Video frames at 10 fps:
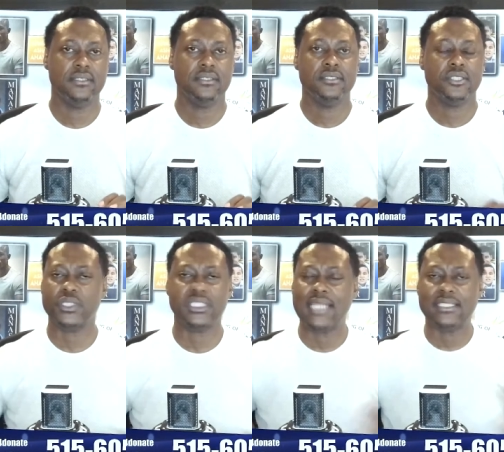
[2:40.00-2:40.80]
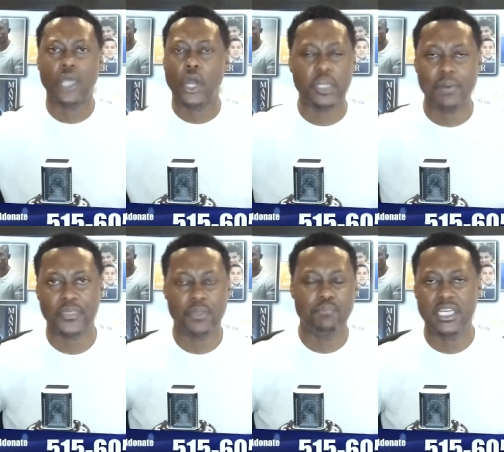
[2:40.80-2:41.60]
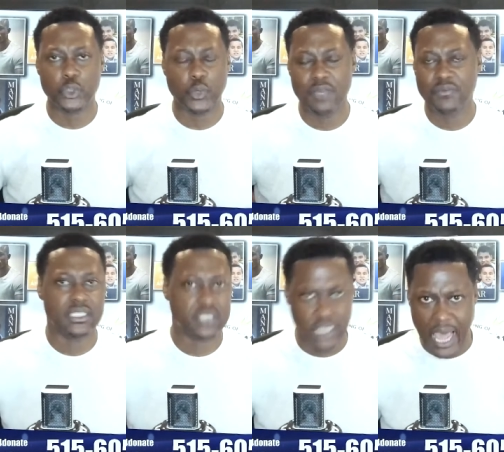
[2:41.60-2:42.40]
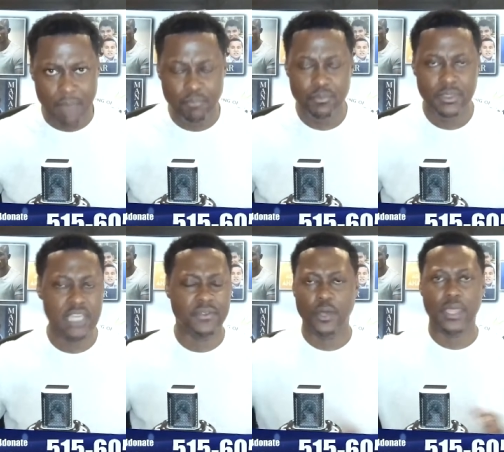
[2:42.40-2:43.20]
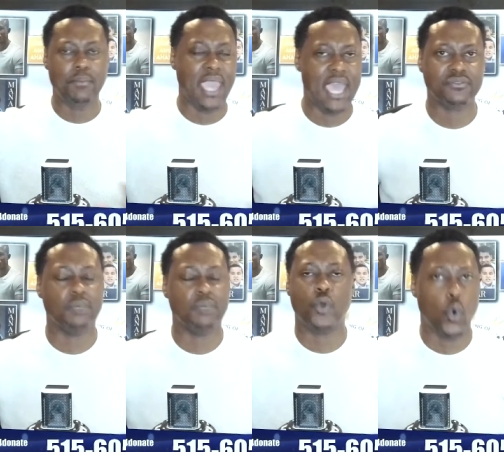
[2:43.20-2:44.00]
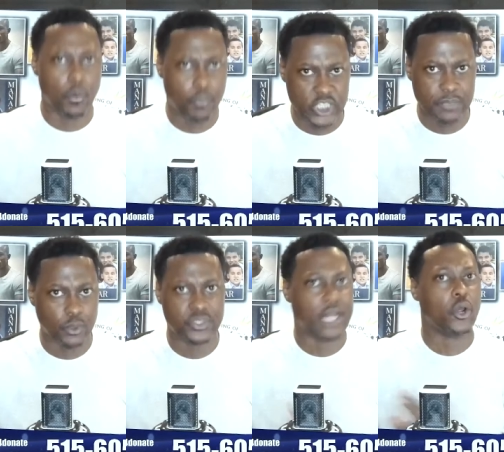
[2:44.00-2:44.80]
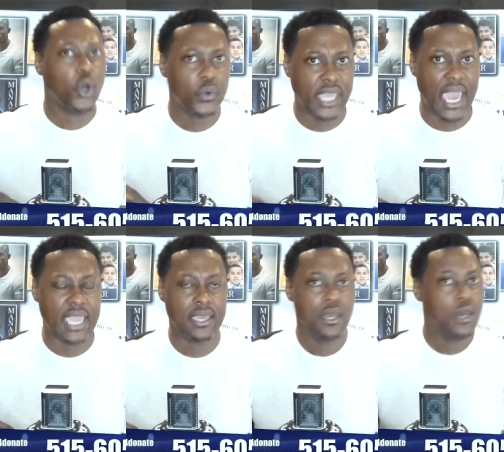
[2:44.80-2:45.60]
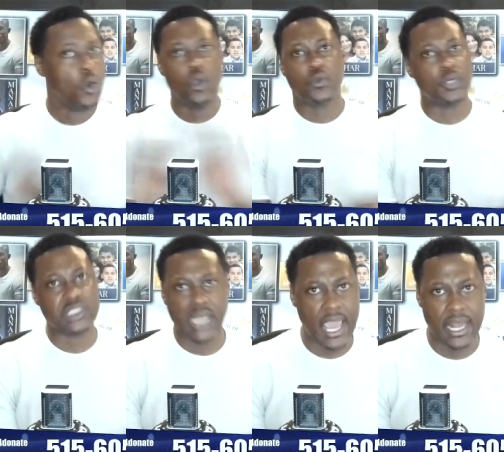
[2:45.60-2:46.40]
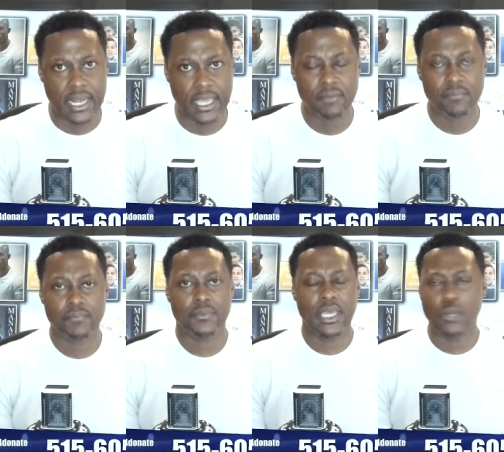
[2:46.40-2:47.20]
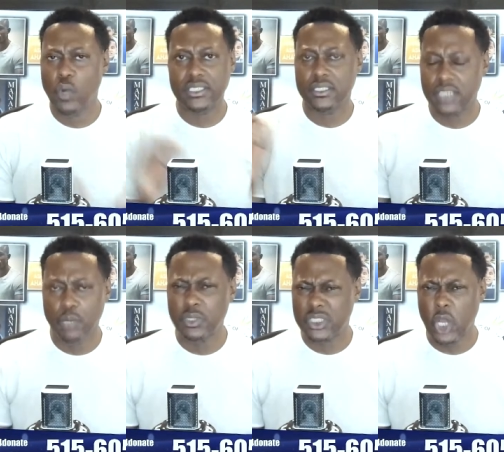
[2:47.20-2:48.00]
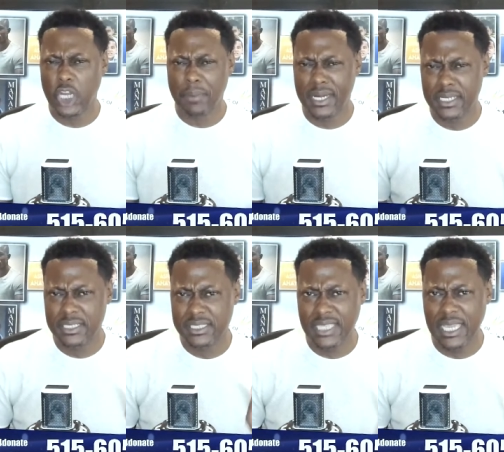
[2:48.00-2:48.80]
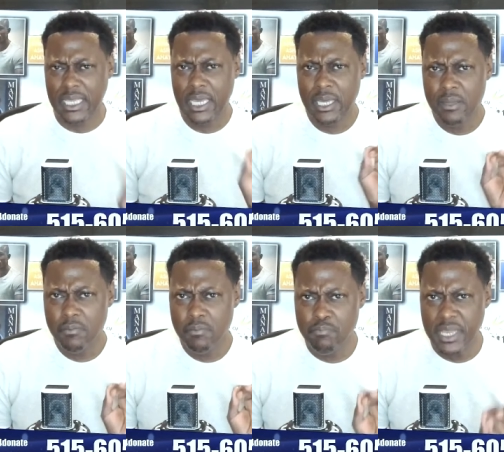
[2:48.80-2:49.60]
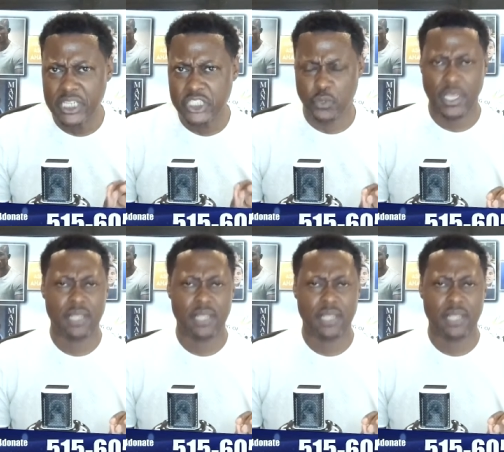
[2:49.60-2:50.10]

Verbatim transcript: So it's not talking about the ministry of Islam, even though they may have some core principles that are okay, or Christianity. It wasn't, it was talking about a distinct ministry